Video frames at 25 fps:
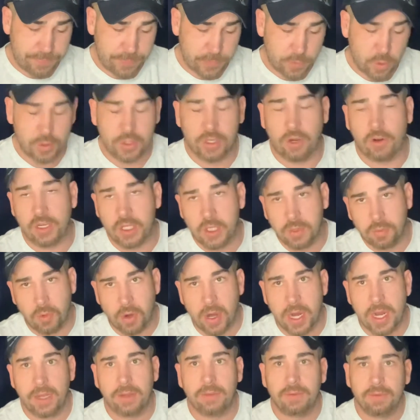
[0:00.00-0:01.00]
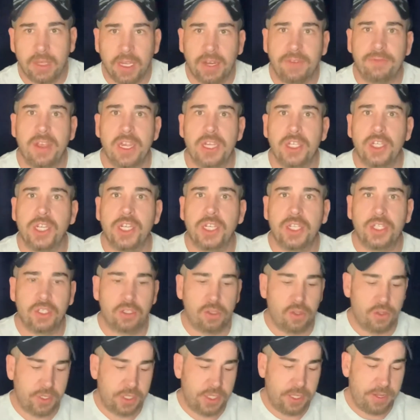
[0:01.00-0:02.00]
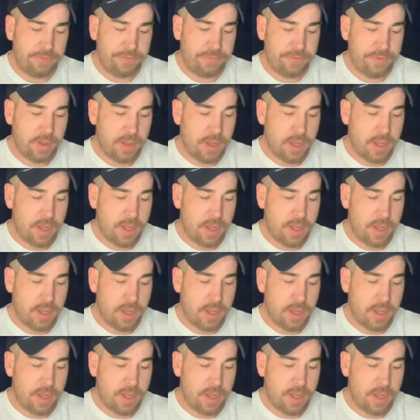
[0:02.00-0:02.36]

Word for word: or sorry, Spring Convention exclusive,